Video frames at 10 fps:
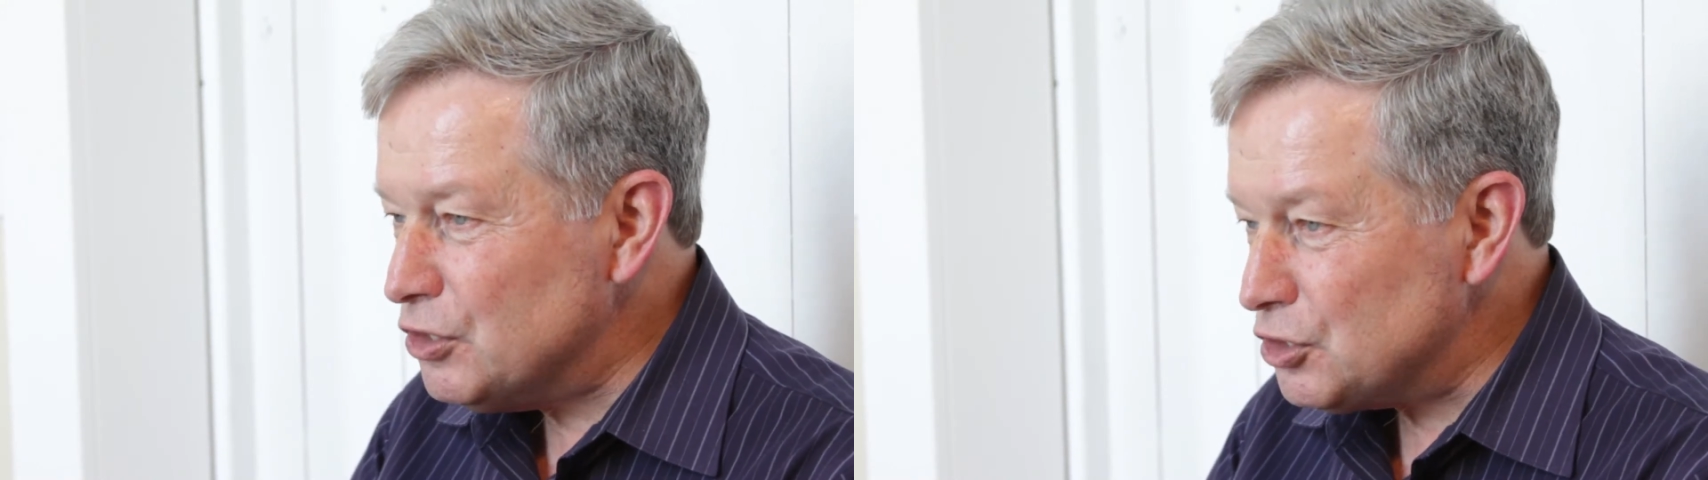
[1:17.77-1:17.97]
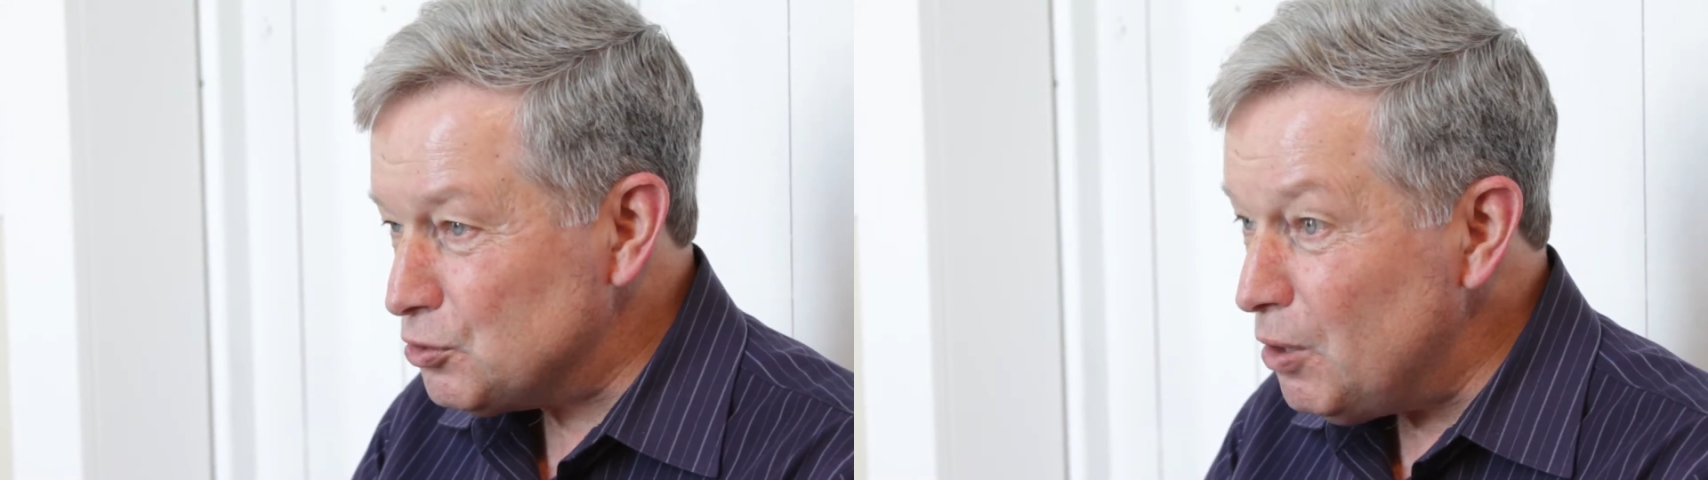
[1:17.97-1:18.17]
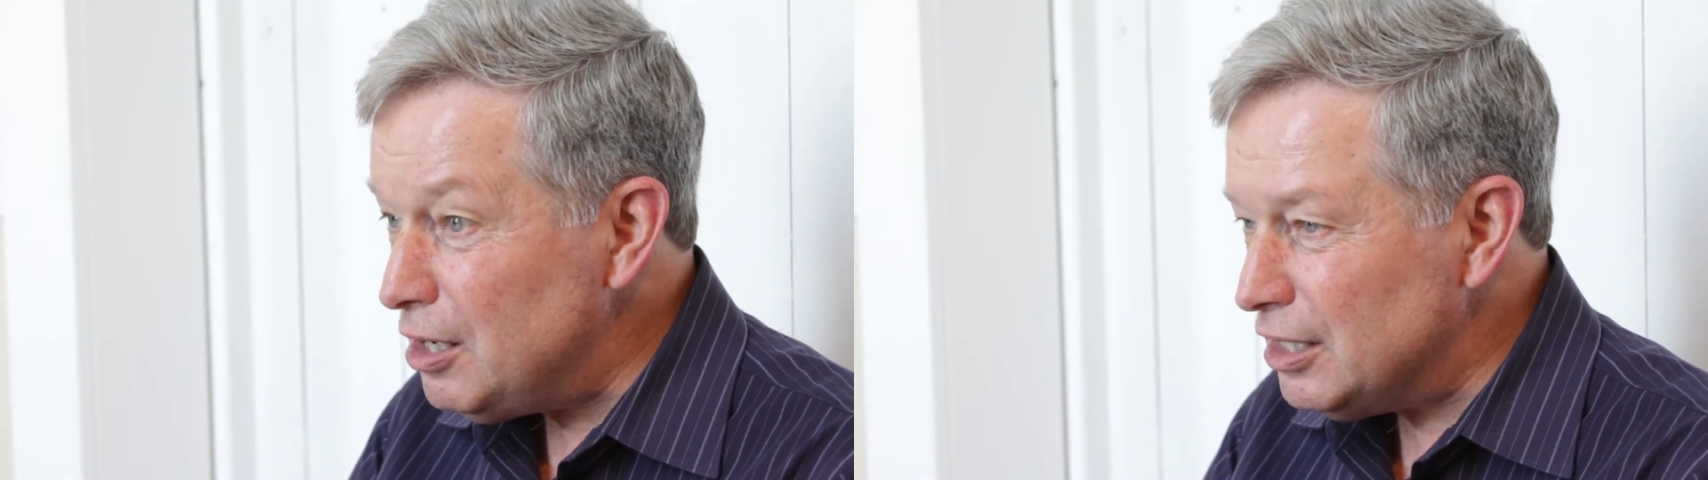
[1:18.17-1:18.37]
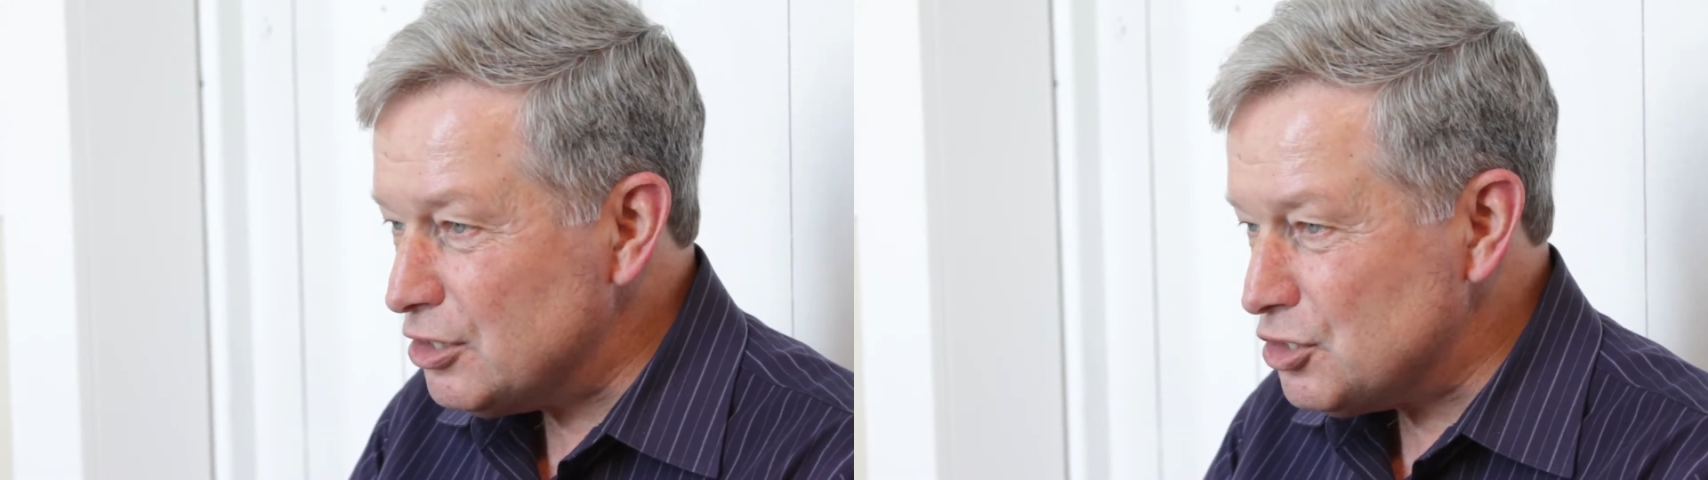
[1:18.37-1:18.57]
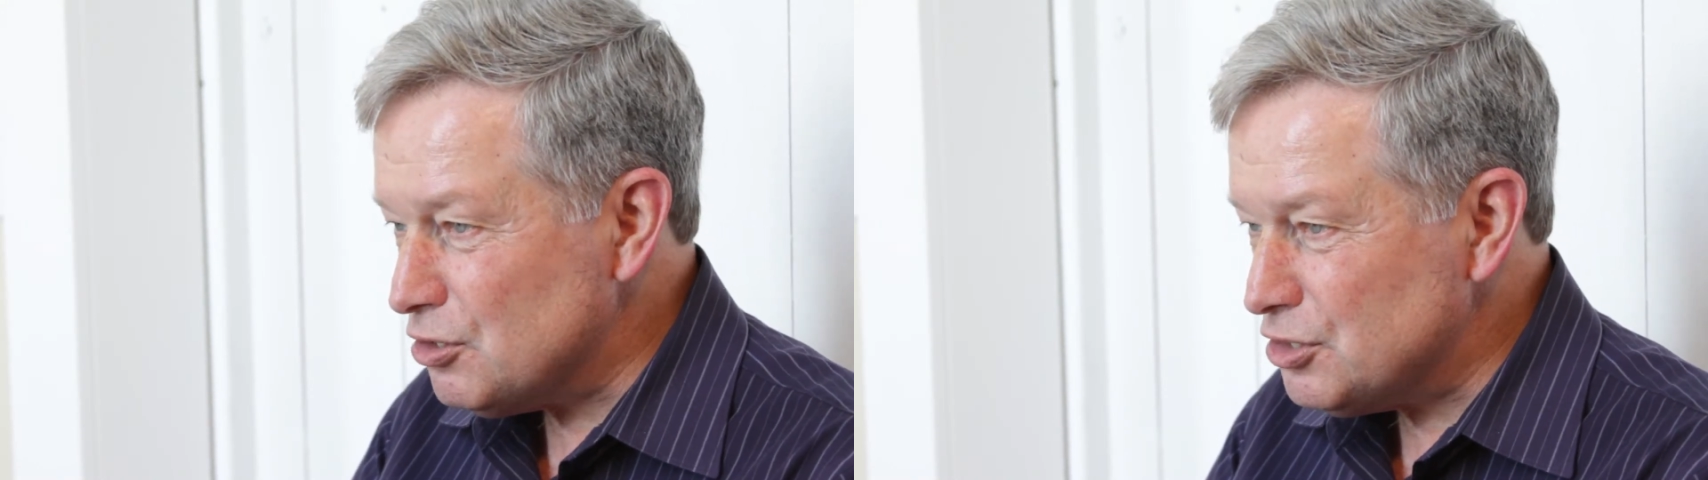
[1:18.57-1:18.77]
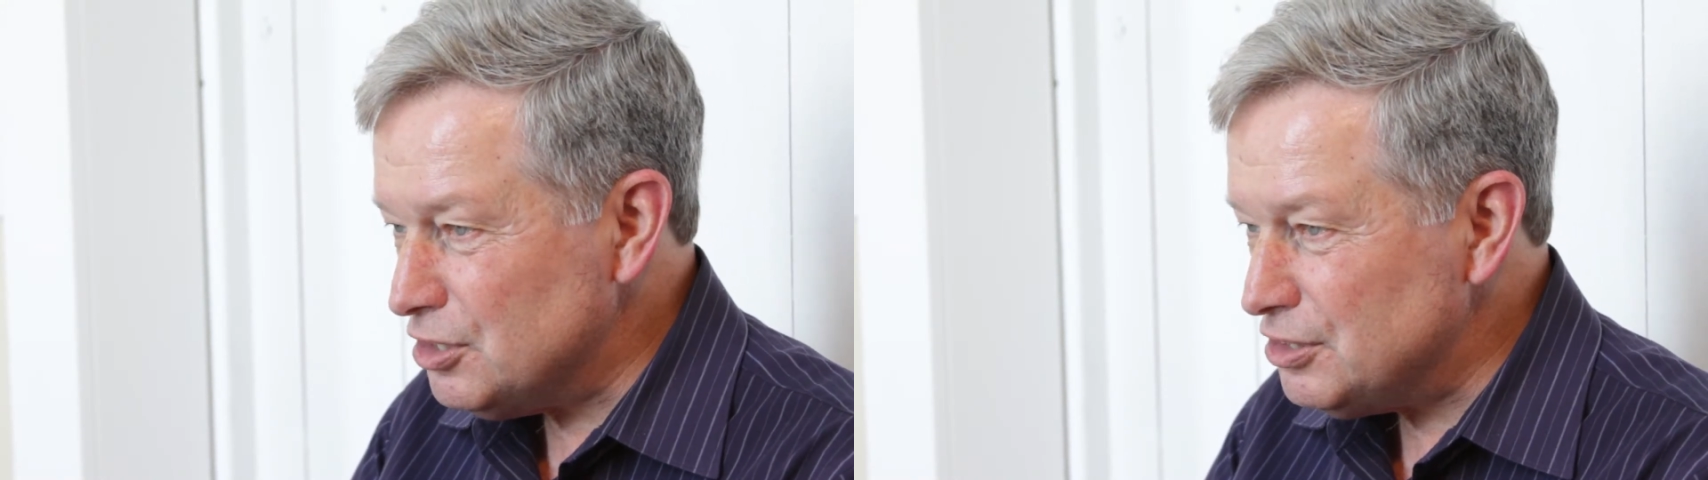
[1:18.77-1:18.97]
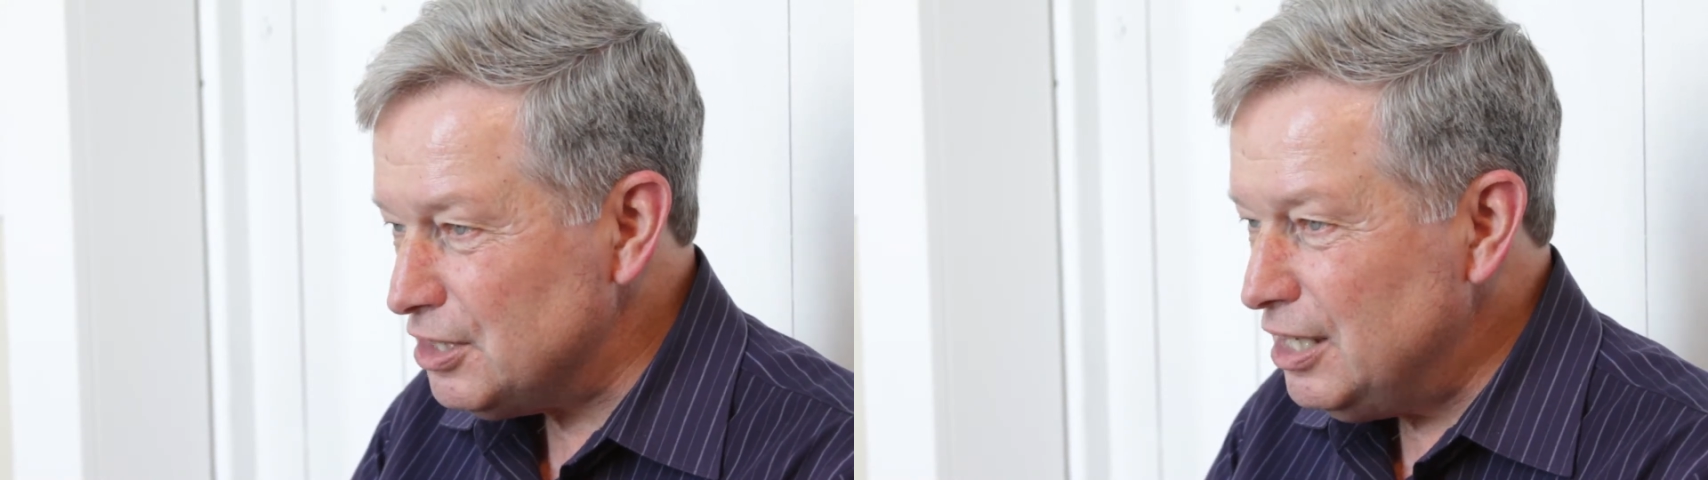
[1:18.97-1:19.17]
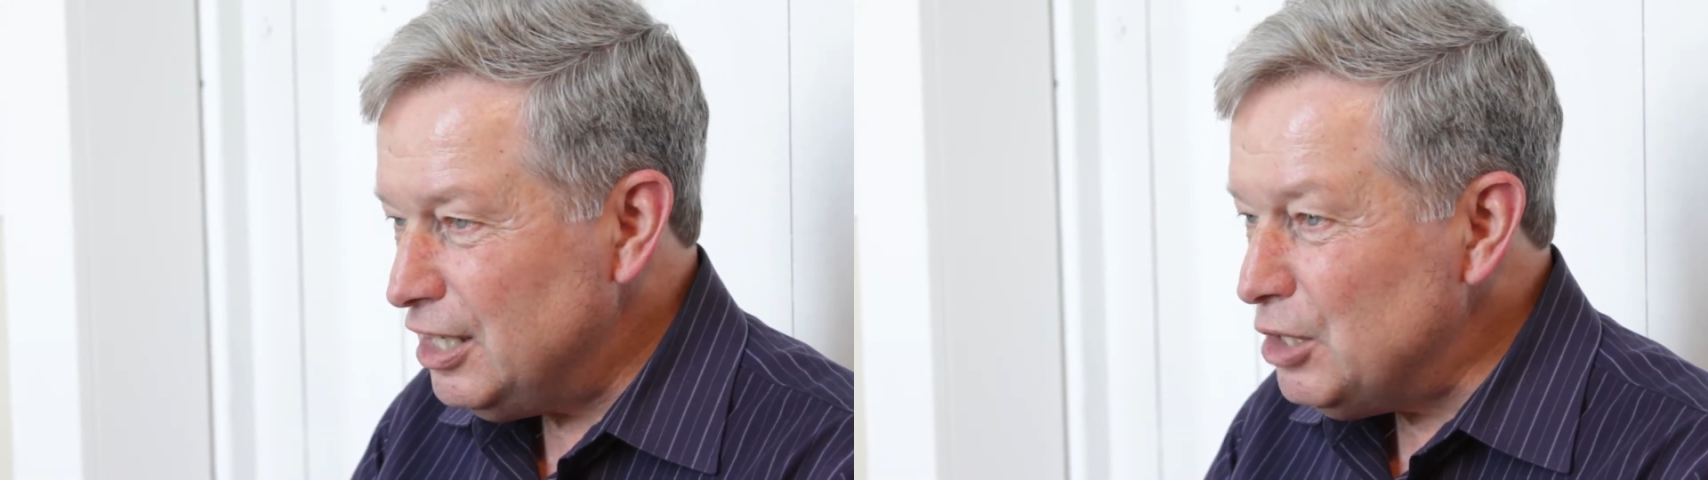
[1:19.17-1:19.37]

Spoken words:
of the struggling churches